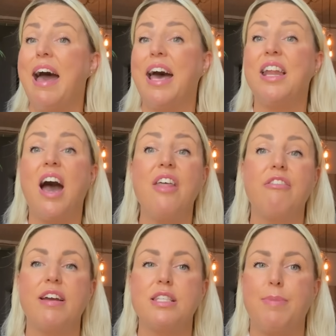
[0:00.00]
and
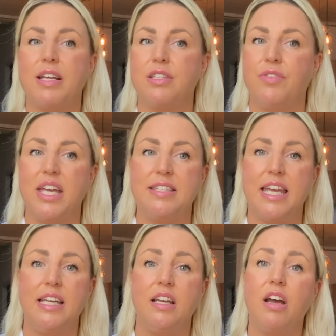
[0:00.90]
other aspects of their
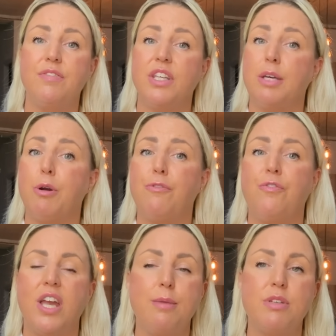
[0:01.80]
daily life that they were
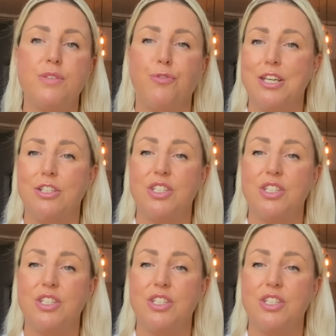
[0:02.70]
famous for,